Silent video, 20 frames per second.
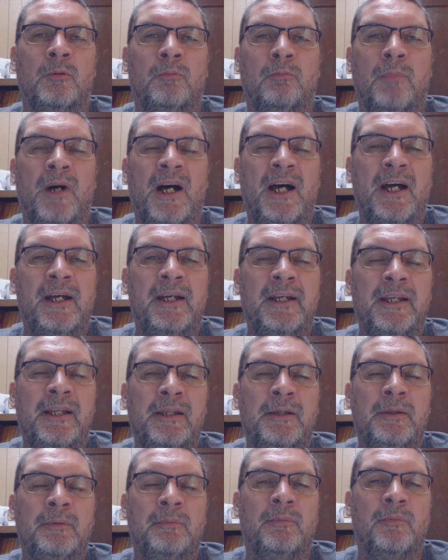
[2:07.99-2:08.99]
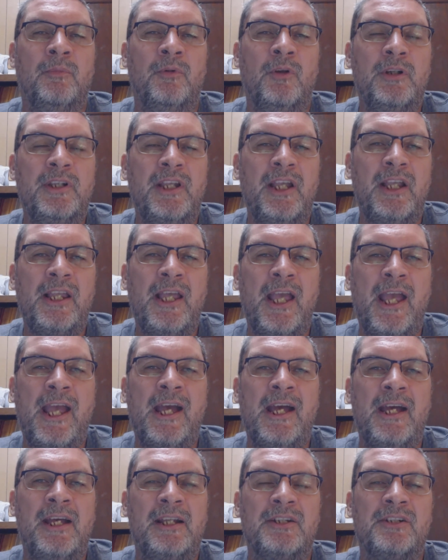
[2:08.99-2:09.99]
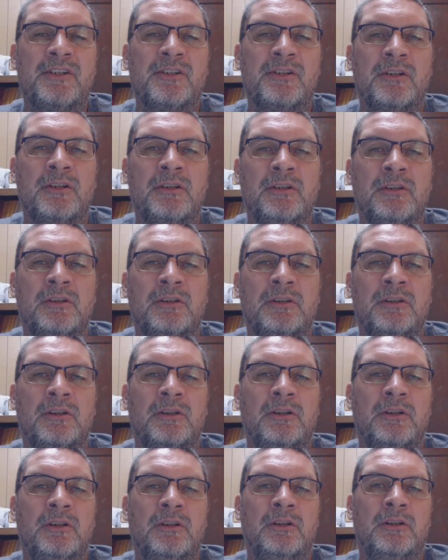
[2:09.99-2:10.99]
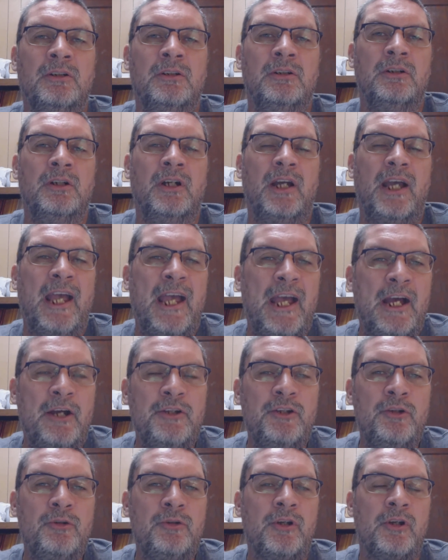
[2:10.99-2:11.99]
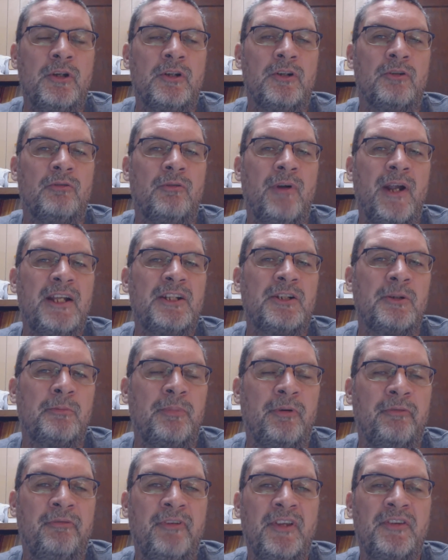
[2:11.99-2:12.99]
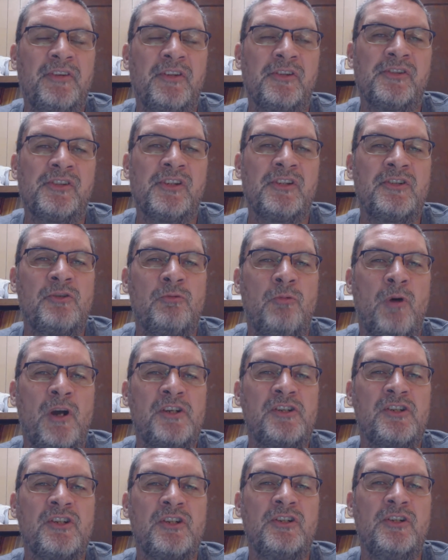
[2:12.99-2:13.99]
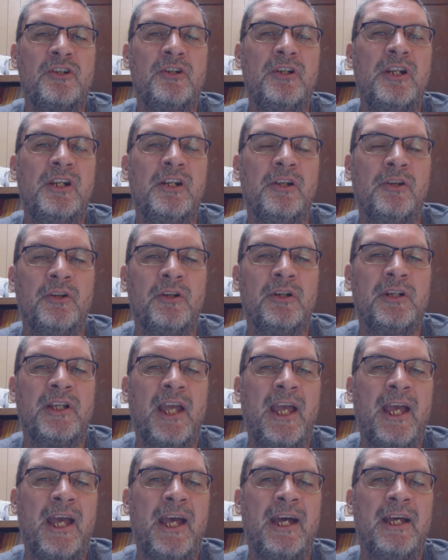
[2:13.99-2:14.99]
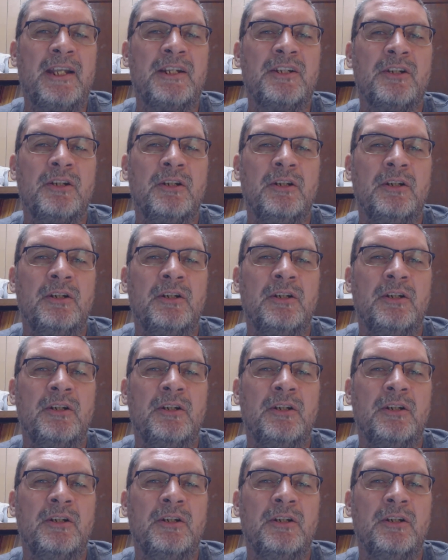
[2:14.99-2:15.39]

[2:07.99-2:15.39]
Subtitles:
By looking at how you could correct or prevent this situation, you need to look at